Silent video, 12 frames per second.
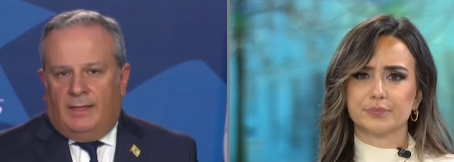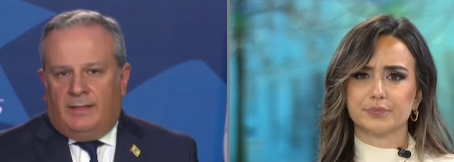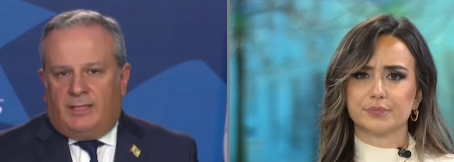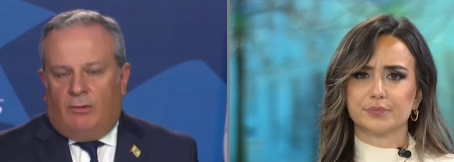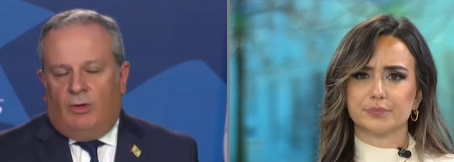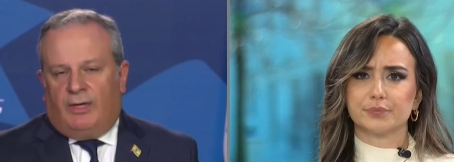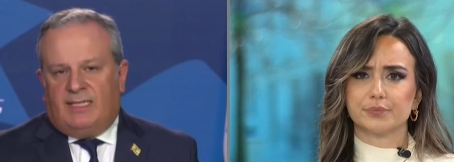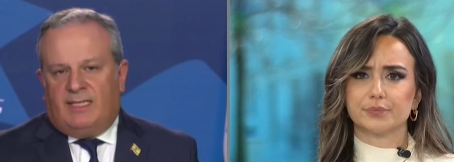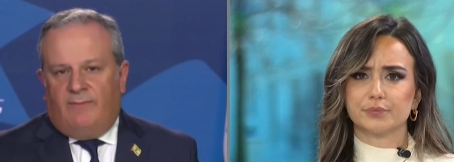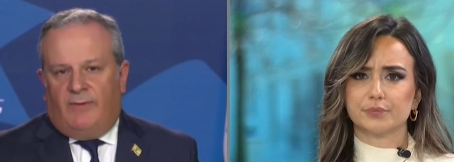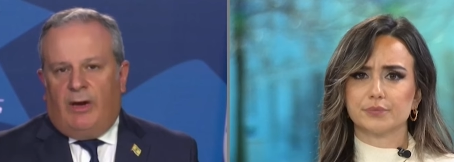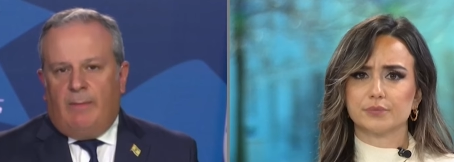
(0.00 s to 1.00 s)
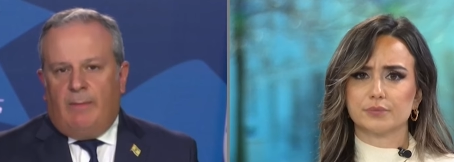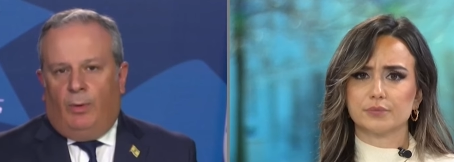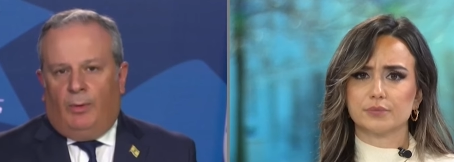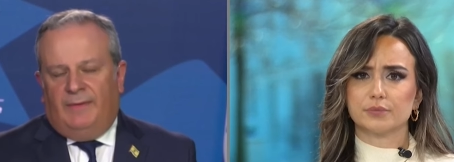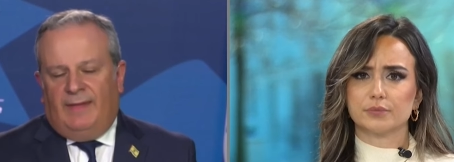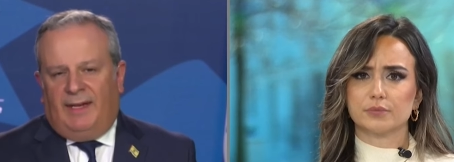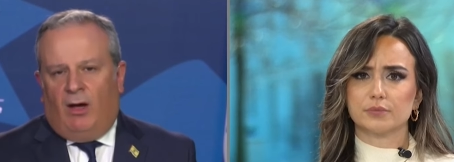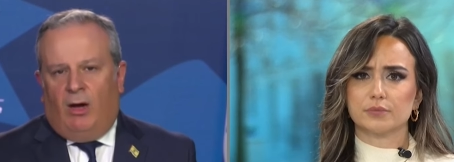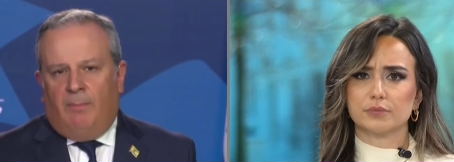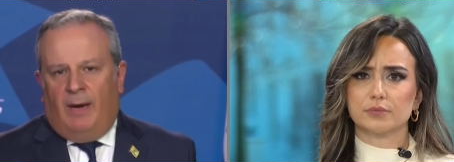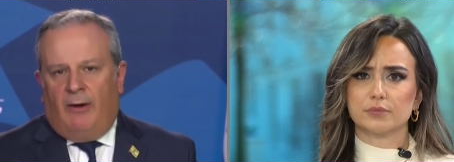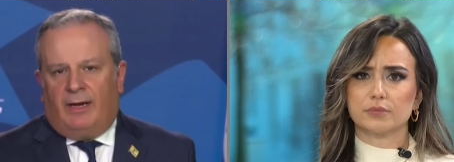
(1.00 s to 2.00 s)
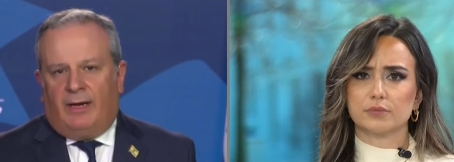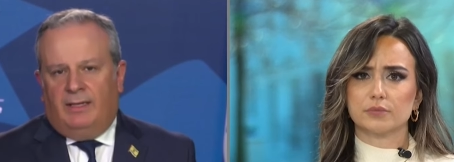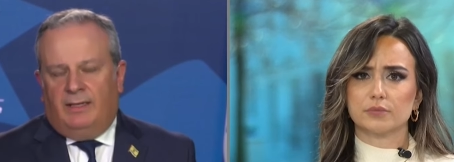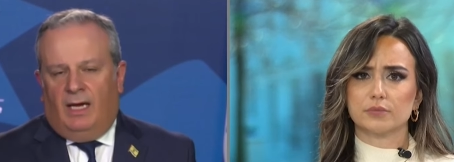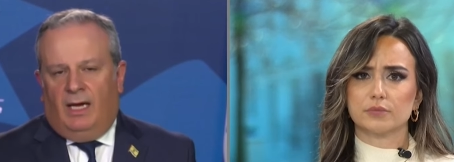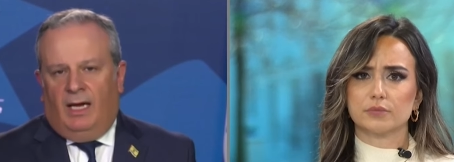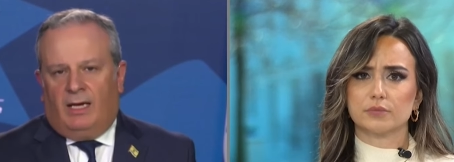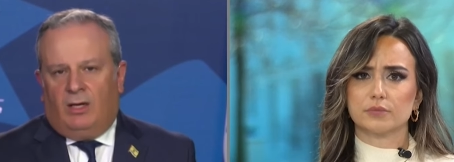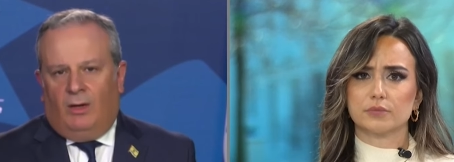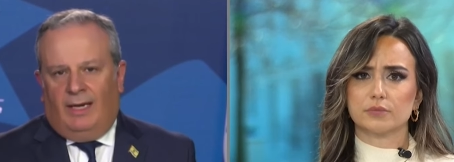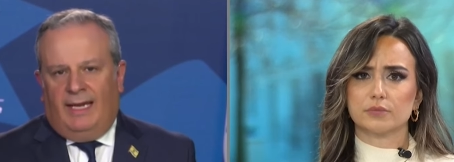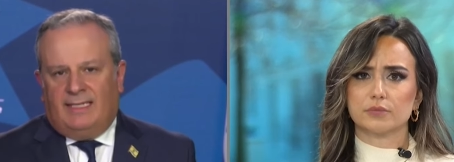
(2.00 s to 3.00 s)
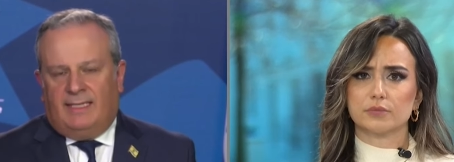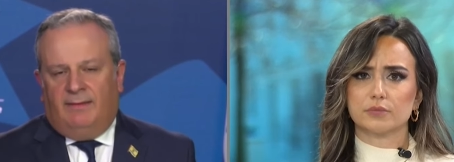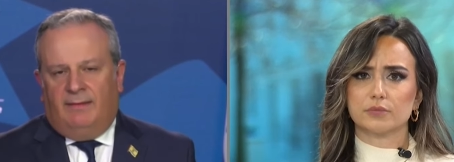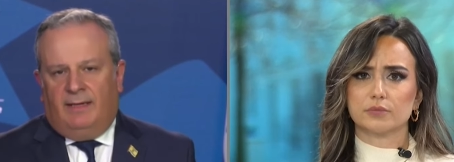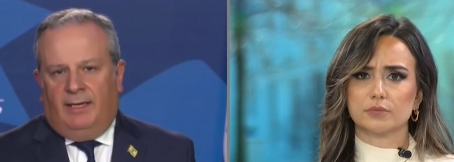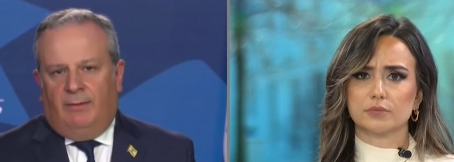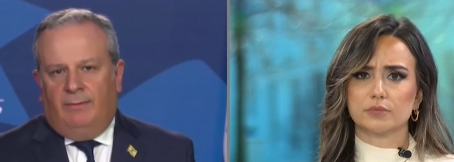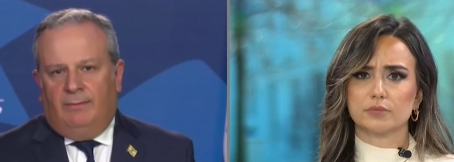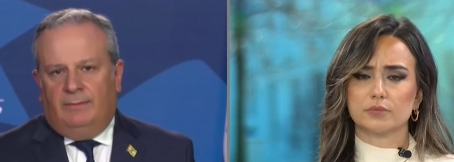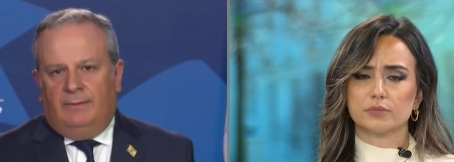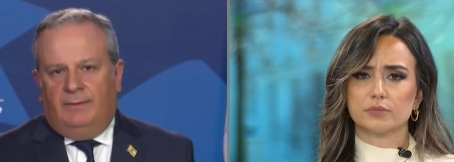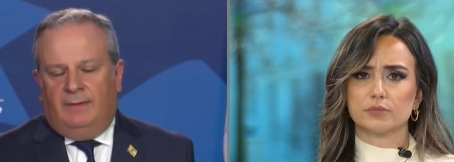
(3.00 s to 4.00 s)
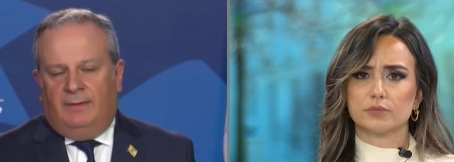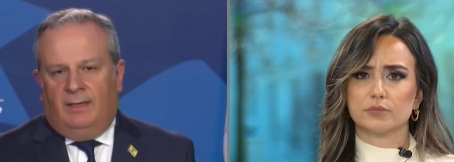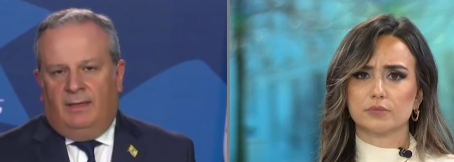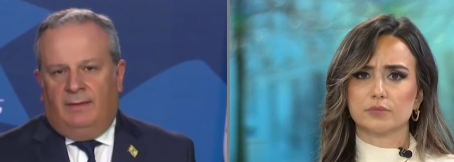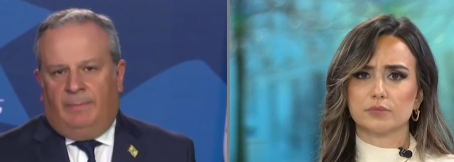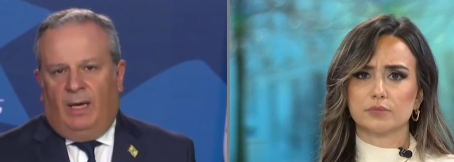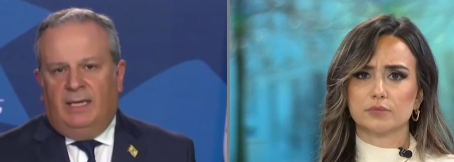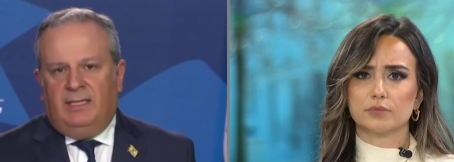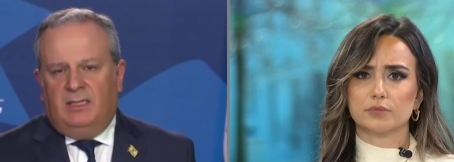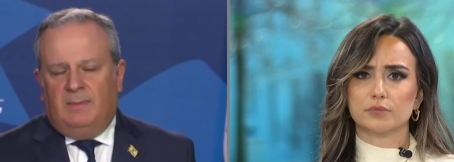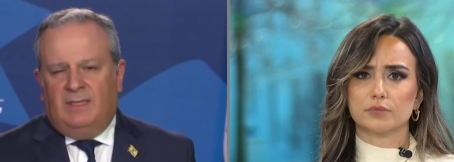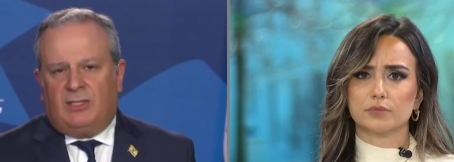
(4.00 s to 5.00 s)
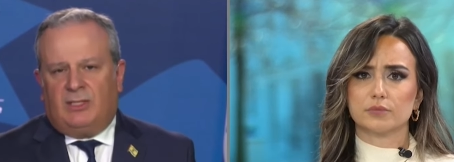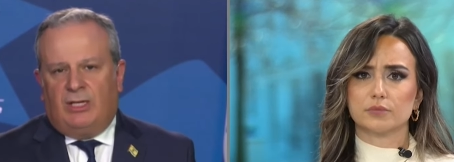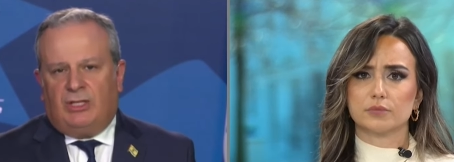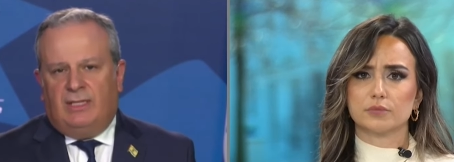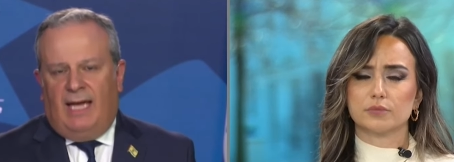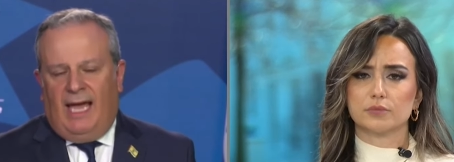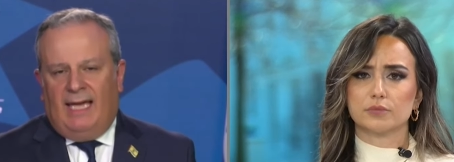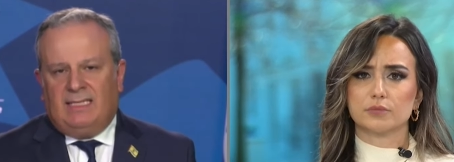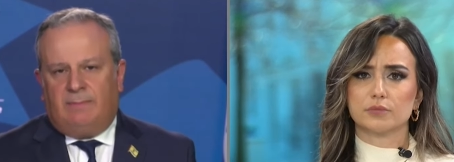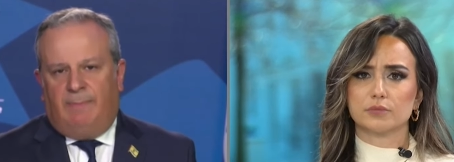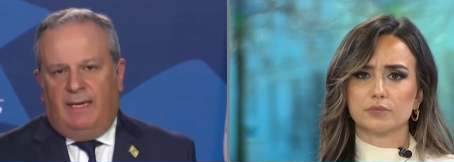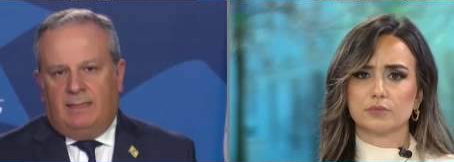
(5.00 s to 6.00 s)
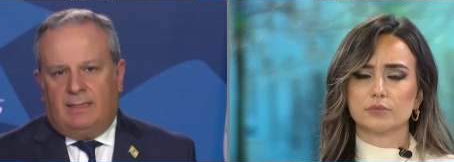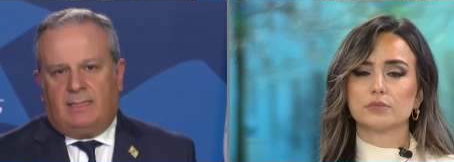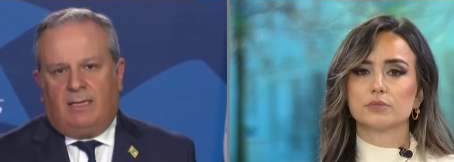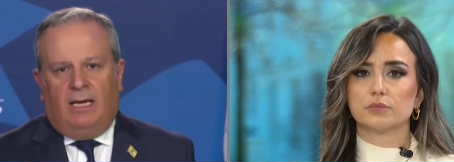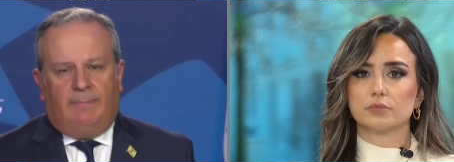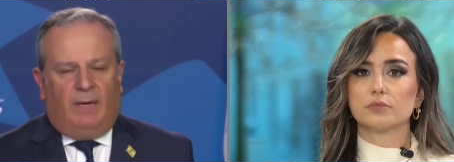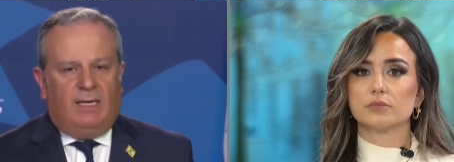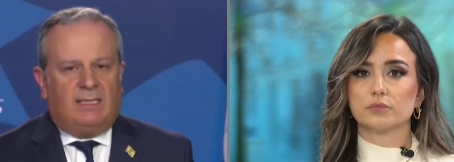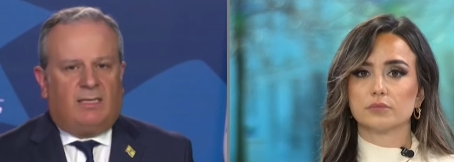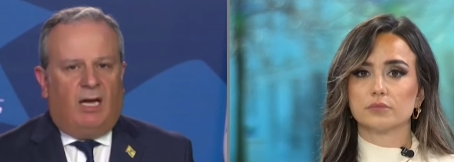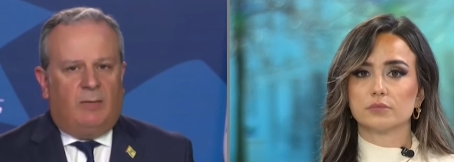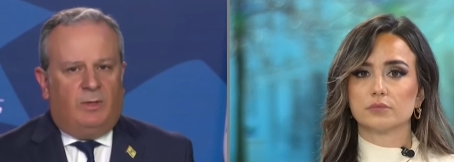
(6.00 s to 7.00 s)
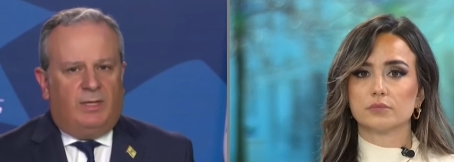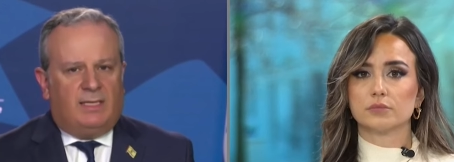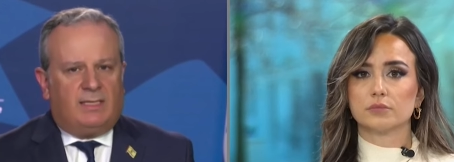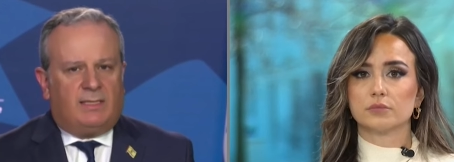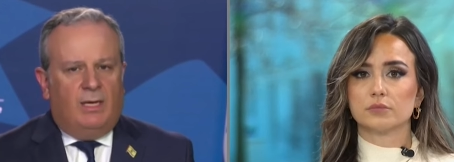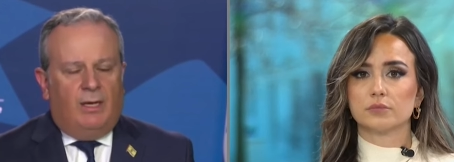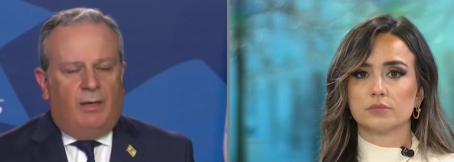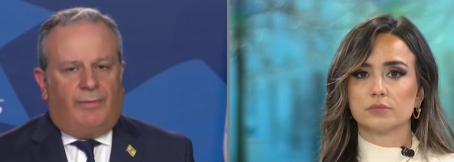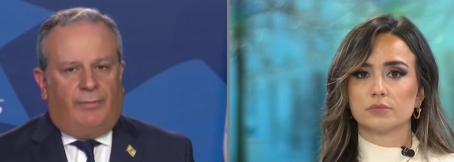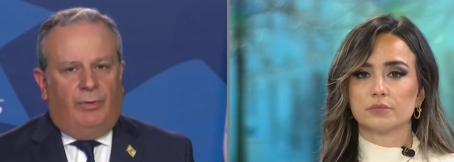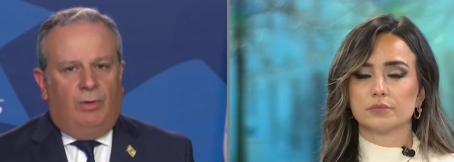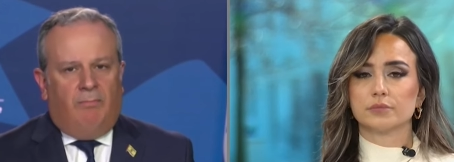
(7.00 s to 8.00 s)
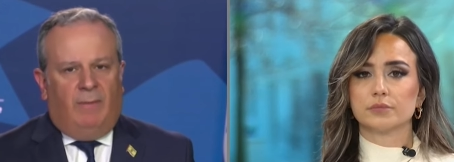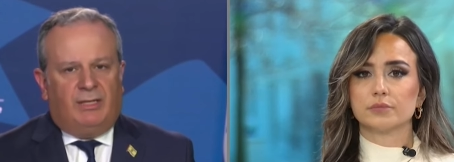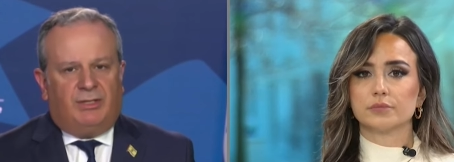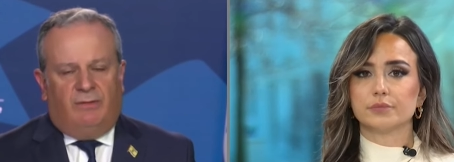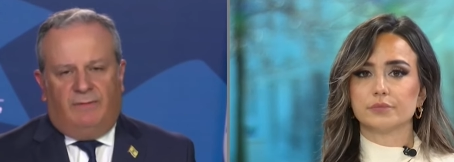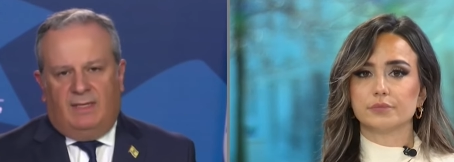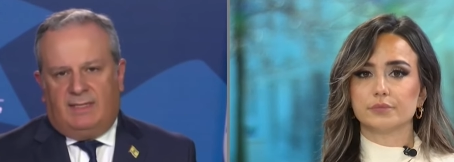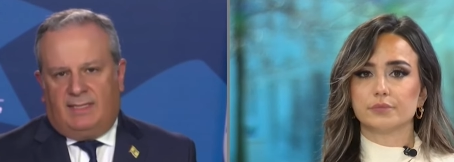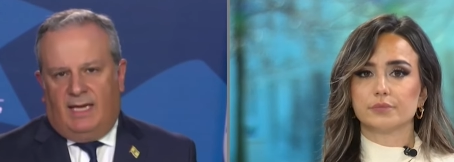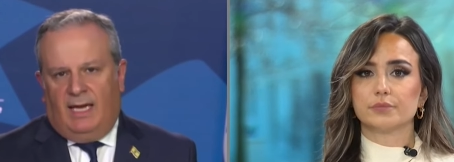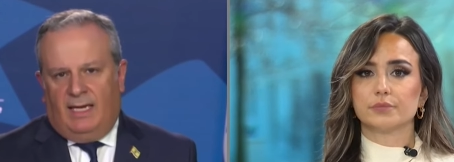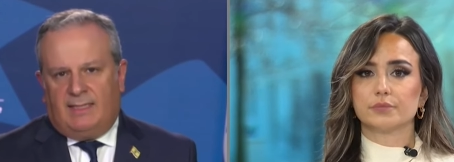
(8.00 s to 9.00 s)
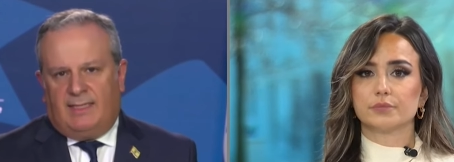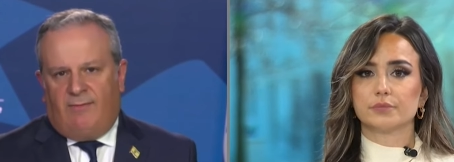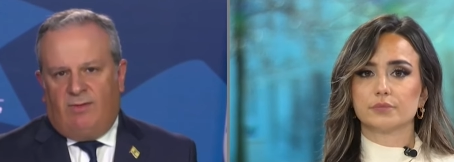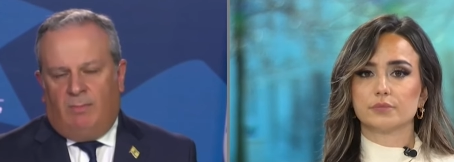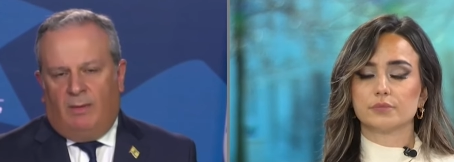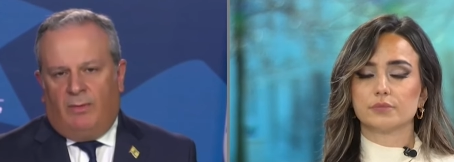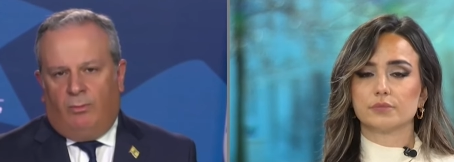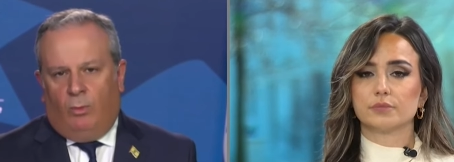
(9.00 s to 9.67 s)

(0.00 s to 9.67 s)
Speaker 1: So look, it's very important that our American uh, colleagues and you know the Biden administration has been side by side with us through much of this uh, seven month